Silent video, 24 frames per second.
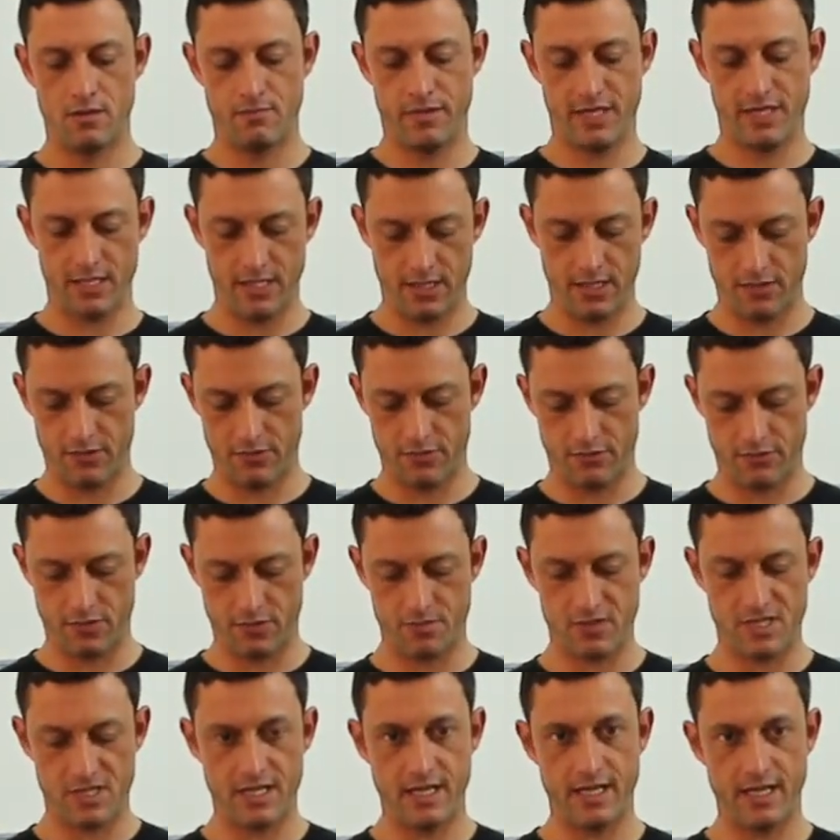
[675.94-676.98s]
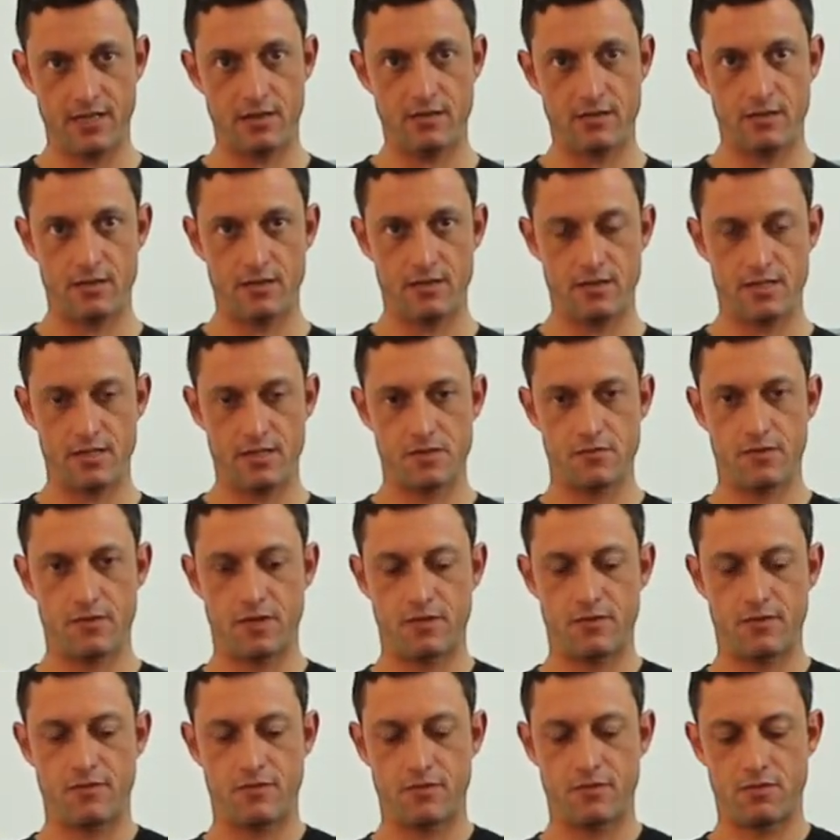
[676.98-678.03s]
belly drops down as we
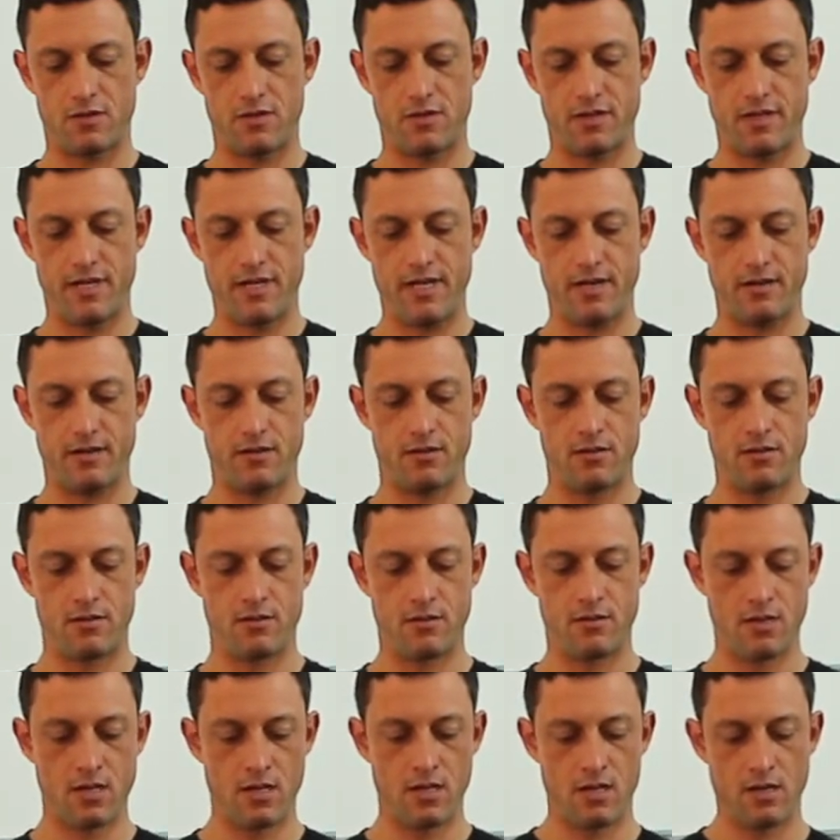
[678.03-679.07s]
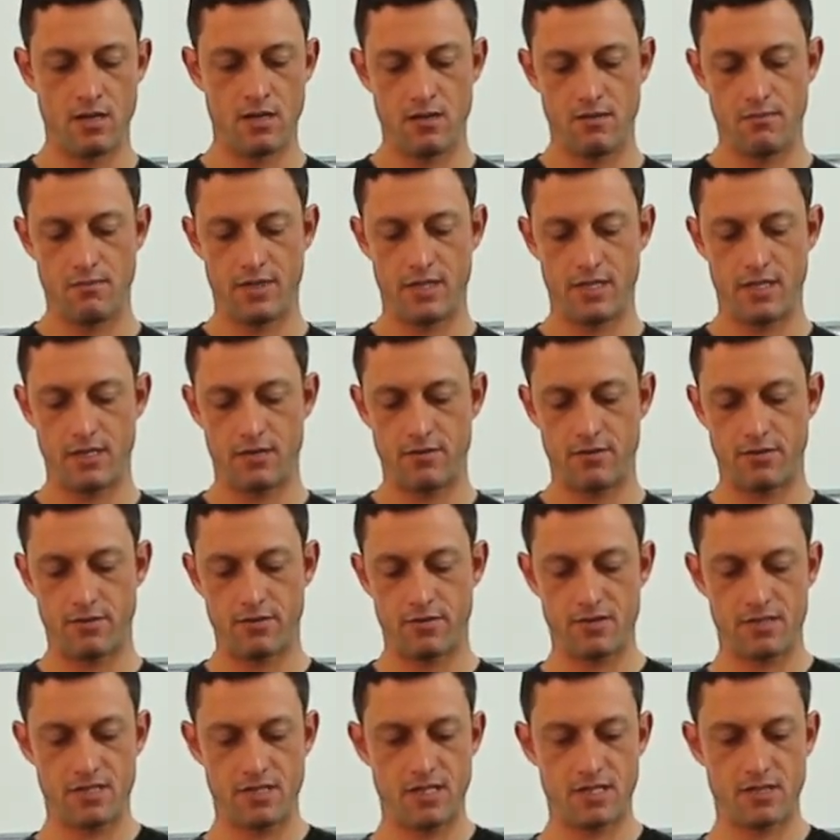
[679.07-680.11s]
go forward like that, belly
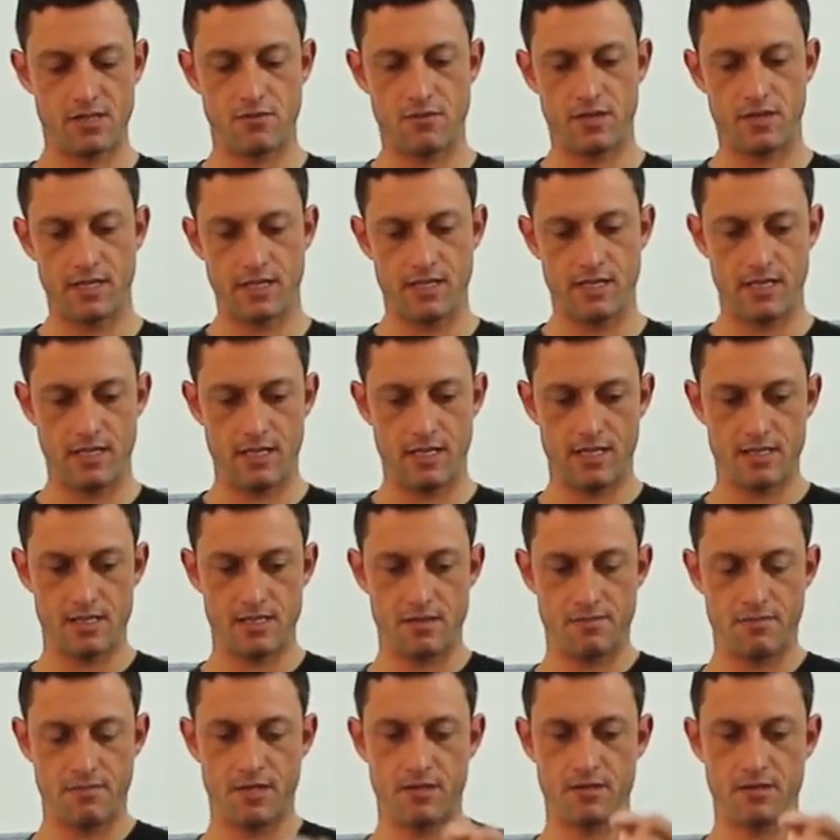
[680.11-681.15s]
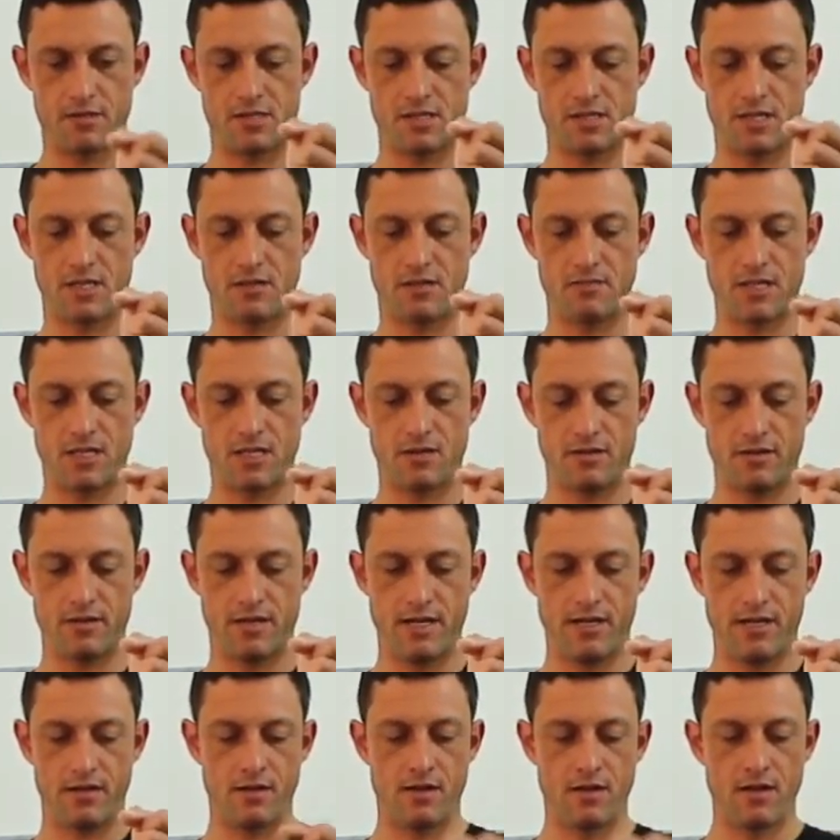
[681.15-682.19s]
turns this way as the punch is coming in like
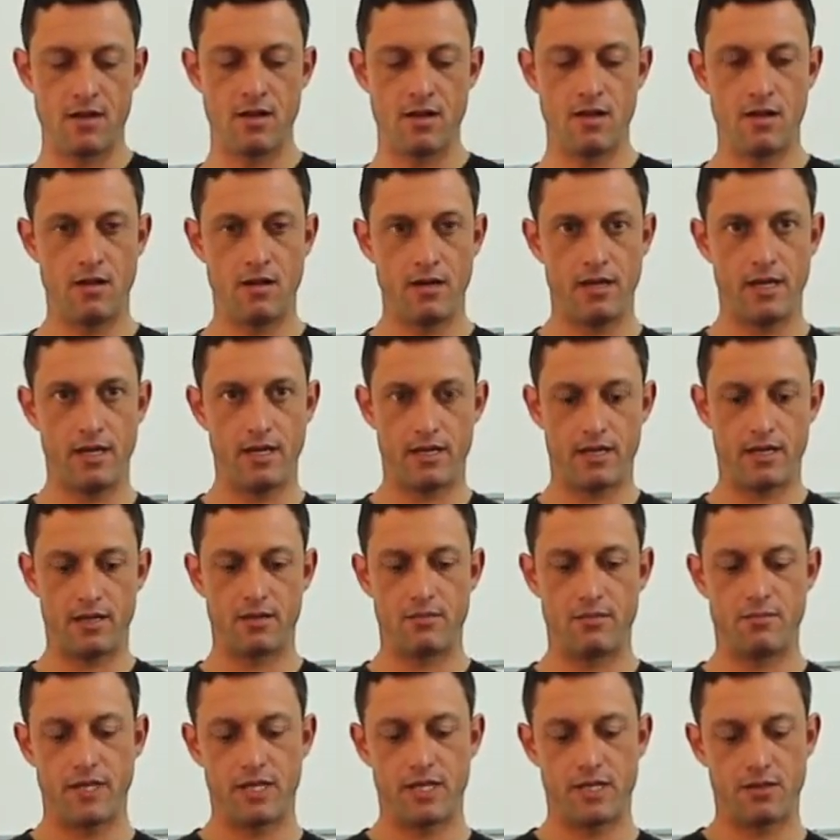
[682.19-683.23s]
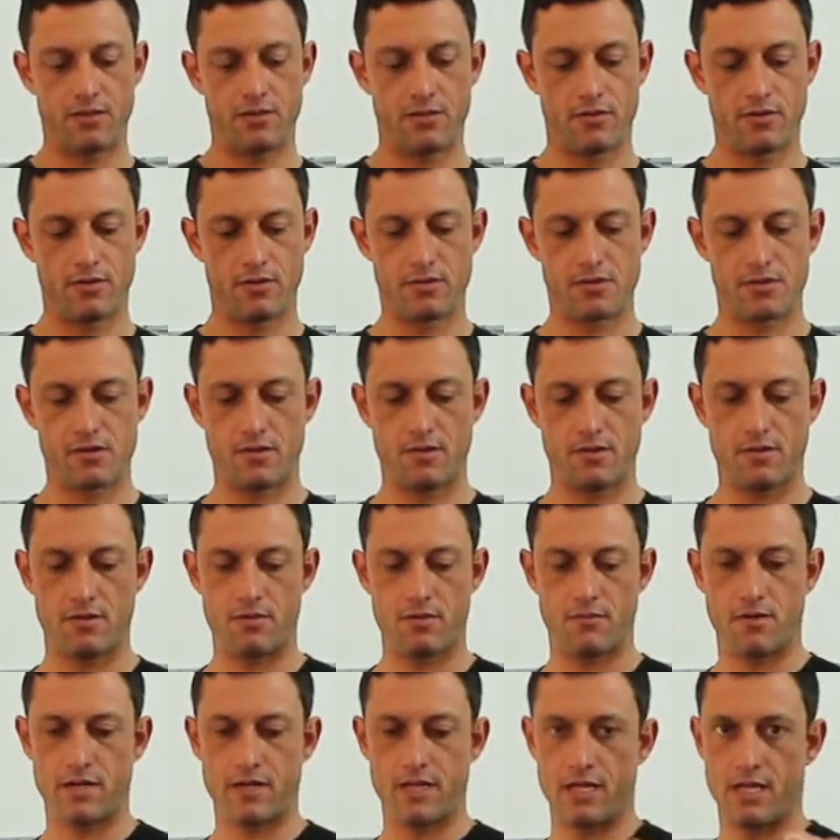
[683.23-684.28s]
that, and the belly turns
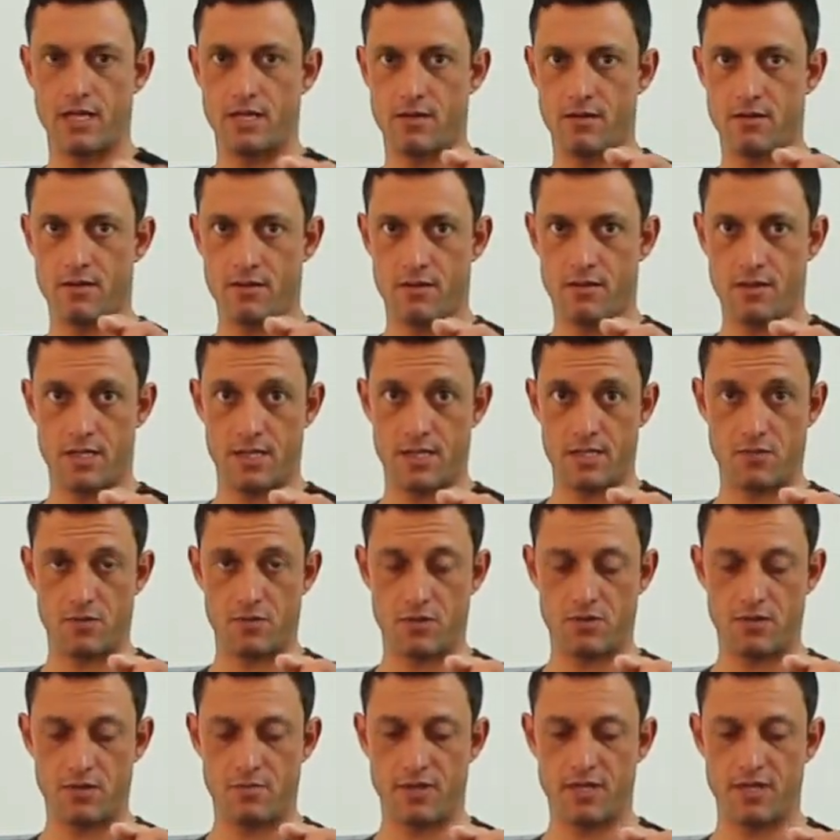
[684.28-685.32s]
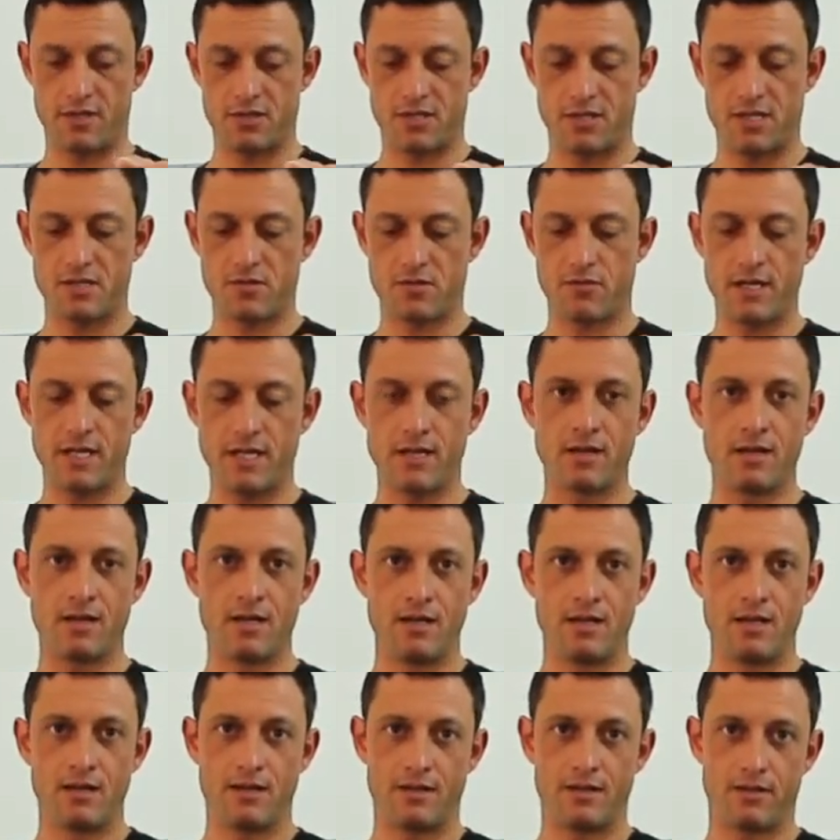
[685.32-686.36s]
away as we do the punch this way,
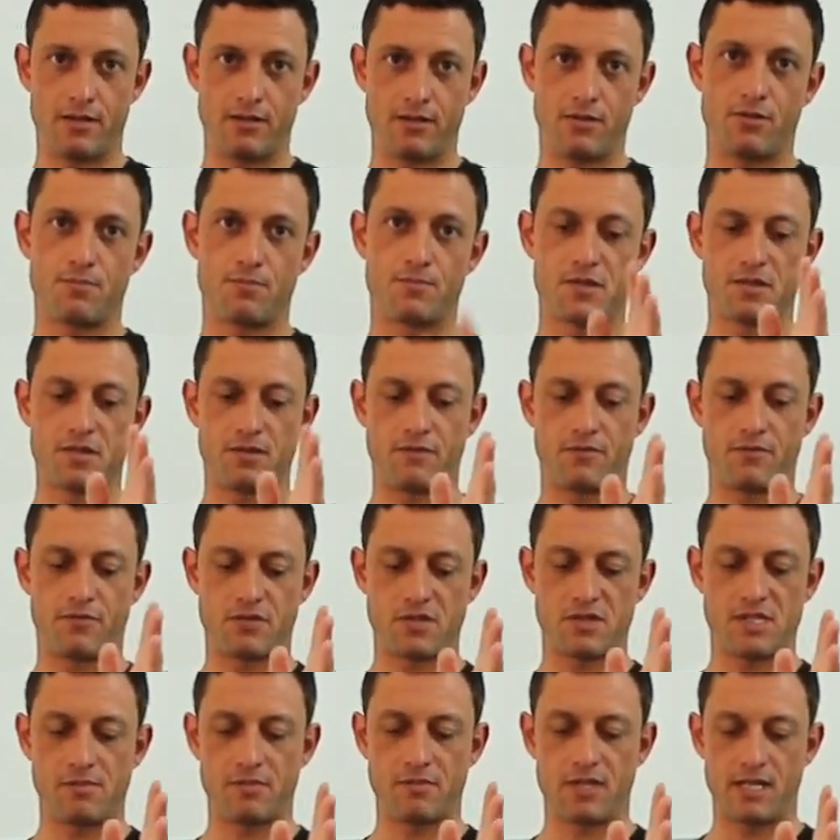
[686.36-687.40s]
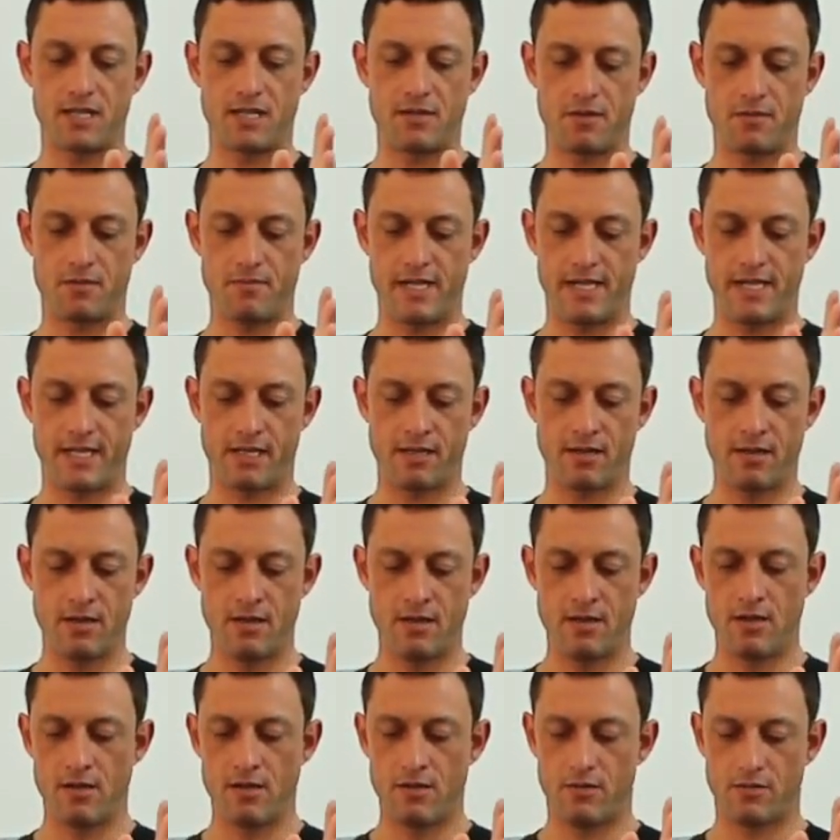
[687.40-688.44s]
and then the opposite for something coming back.
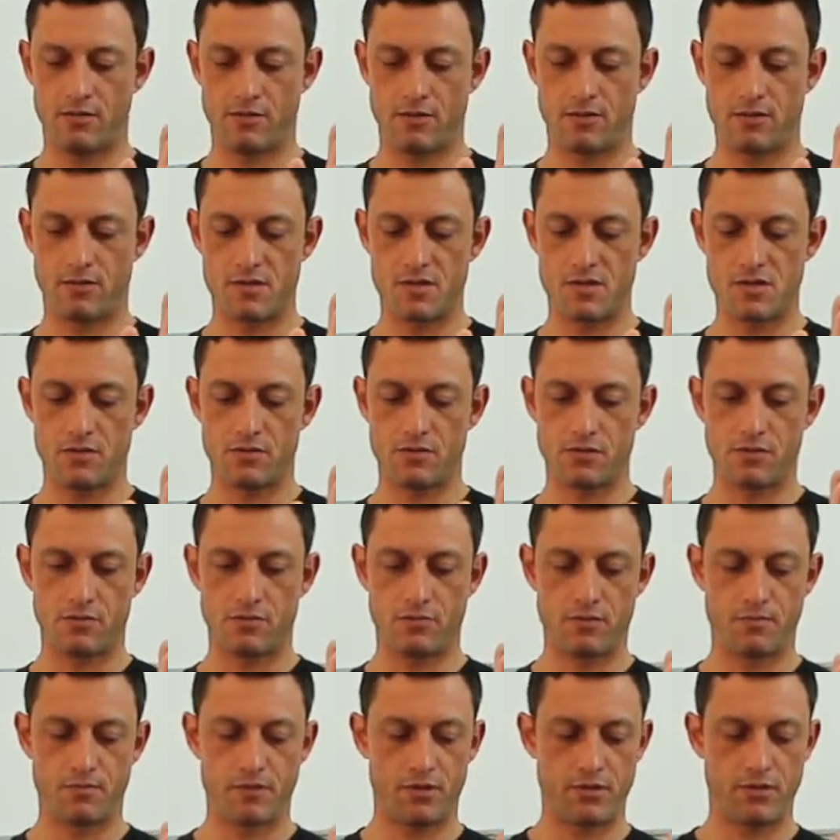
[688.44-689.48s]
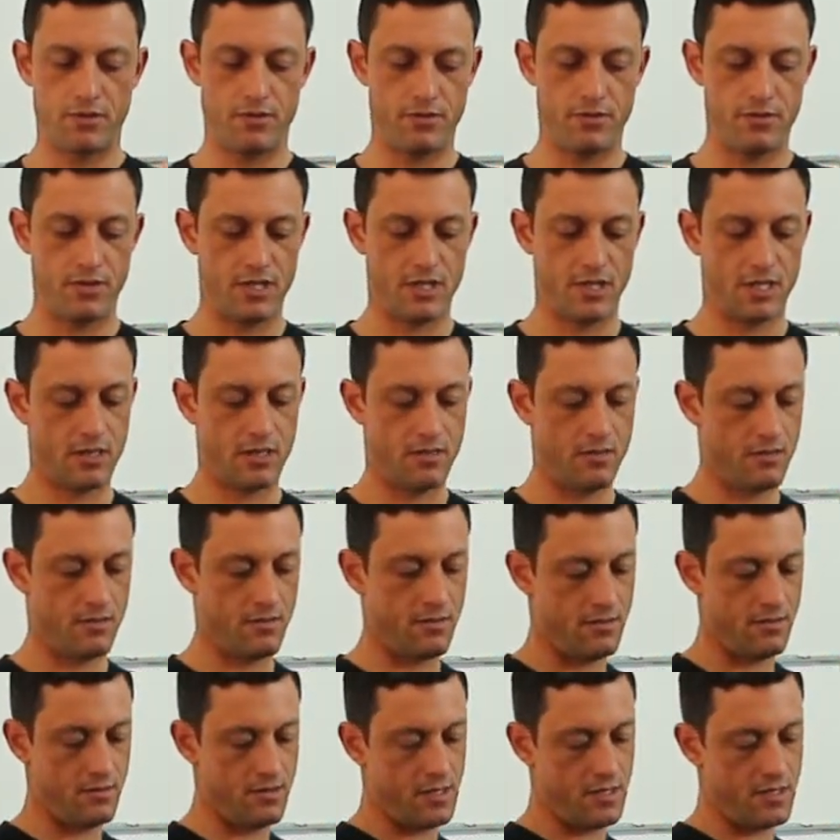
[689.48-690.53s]
On the horizontal, we'll be turning
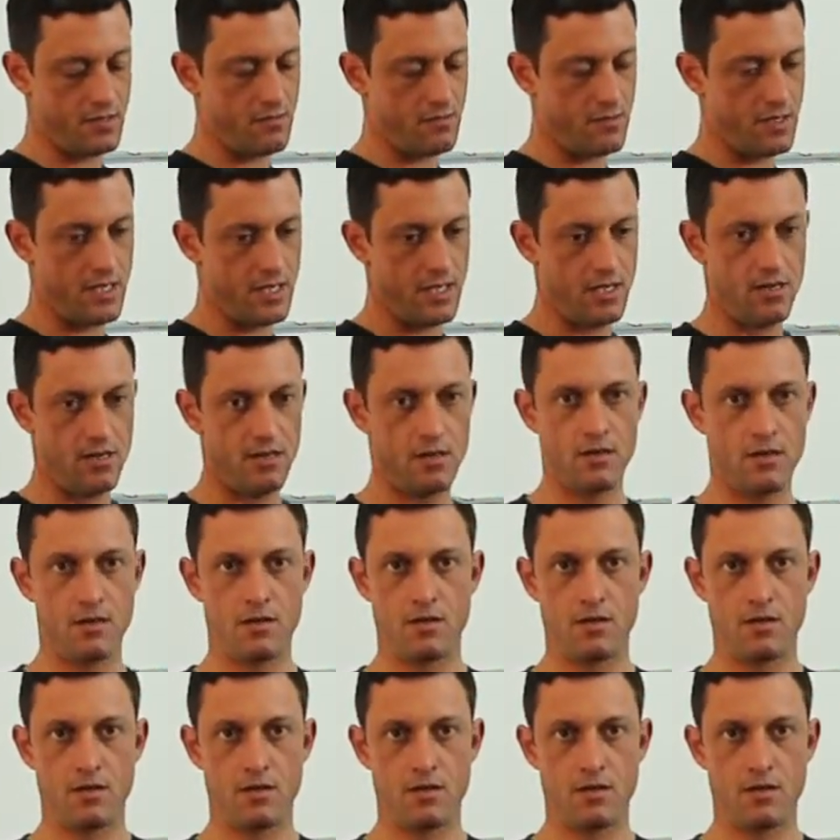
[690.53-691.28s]
this way,